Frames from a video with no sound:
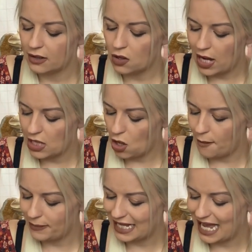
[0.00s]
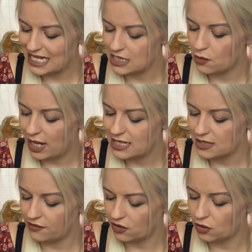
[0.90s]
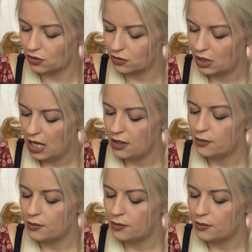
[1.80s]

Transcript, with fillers: Quite complicated, quite difficult.